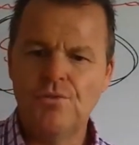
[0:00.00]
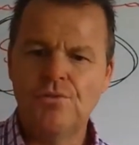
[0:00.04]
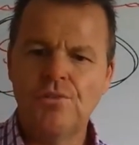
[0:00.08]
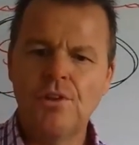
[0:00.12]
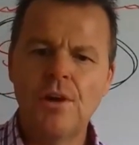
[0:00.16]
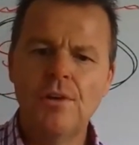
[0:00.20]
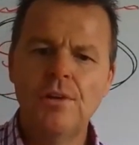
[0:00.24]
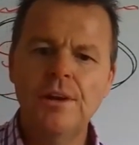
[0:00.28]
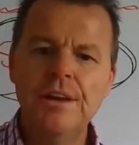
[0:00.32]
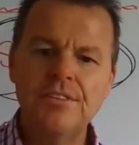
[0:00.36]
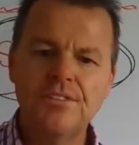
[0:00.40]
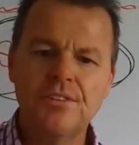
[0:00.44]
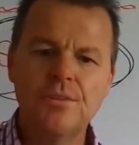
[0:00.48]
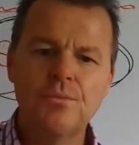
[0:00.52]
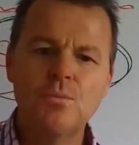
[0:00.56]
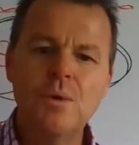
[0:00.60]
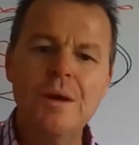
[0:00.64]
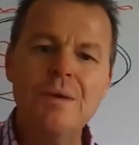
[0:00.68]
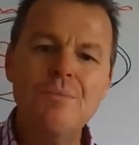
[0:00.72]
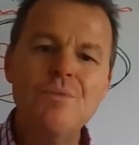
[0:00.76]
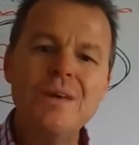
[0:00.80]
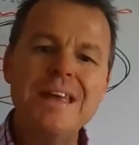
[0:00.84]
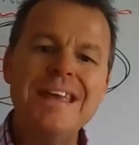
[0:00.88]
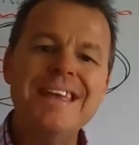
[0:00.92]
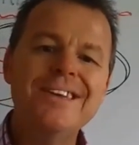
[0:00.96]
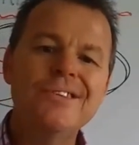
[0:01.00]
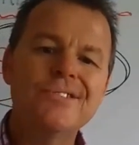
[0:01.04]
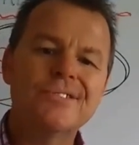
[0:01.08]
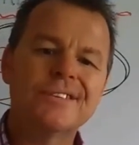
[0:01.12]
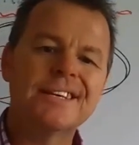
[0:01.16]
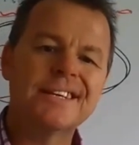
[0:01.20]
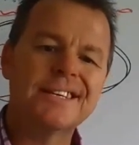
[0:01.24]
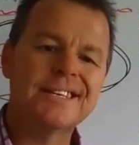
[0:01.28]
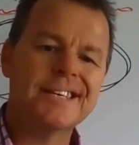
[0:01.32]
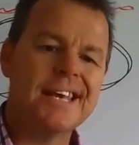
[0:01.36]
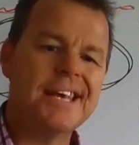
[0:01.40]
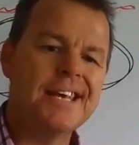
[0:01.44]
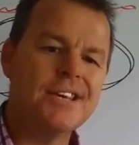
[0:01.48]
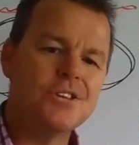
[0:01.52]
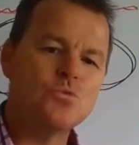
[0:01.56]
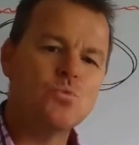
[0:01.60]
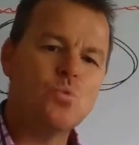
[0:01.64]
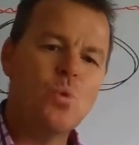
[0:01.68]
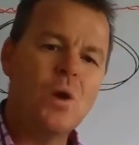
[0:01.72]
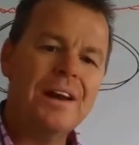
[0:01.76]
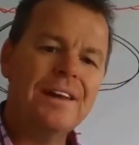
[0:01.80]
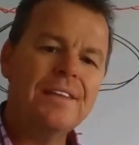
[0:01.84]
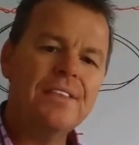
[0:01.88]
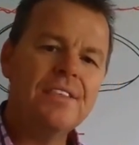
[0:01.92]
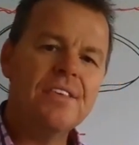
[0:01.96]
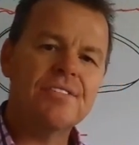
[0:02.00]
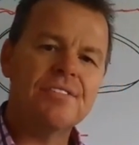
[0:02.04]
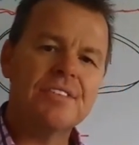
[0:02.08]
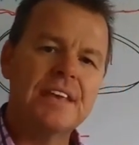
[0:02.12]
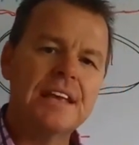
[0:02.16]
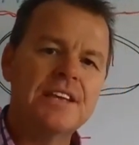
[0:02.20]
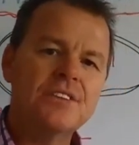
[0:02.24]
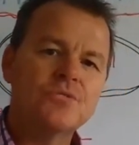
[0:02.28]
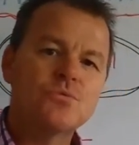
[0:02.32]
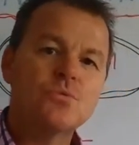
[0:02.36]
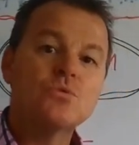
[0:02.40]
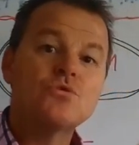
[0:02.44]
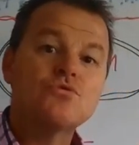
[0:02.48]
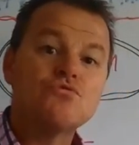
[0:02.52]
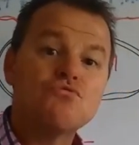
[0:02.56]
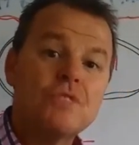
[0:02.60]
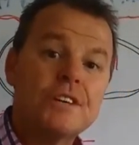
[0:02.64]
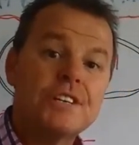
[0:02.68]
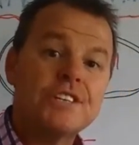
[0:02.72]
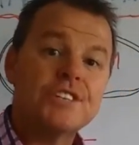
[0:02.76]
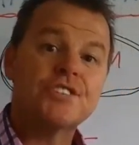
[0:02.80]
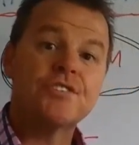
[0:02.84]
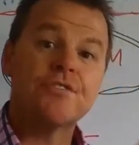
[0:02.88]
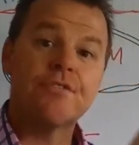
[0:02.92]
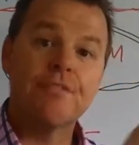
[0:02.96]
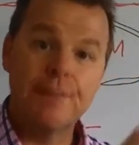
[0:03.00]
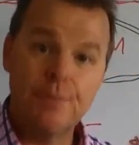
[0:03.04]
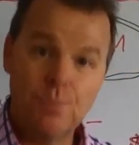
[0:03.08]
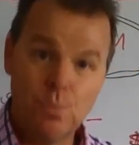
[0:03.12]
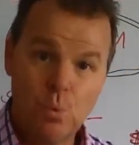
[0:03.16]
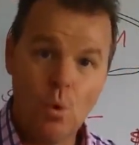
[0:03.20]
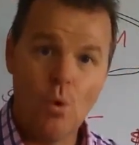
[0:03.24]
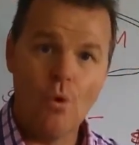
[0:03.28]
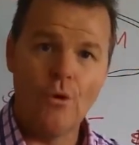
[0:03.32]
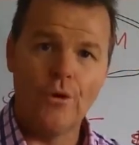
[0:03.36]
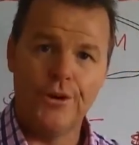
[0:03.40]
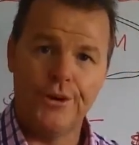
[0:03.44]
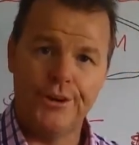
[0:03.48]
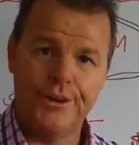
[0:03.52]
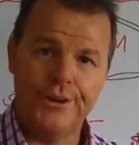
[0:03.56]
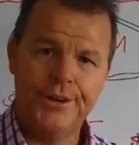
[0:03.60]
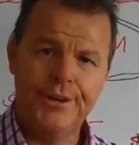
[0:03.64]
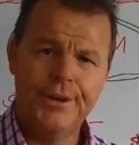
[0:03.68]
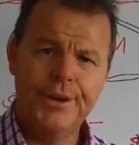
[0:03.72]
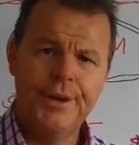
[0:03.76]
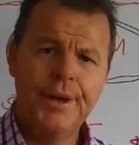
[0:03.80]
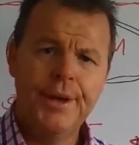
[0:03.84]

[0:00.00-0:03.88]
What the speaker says: So listen, when we used to teach, one of the things was risk to reward.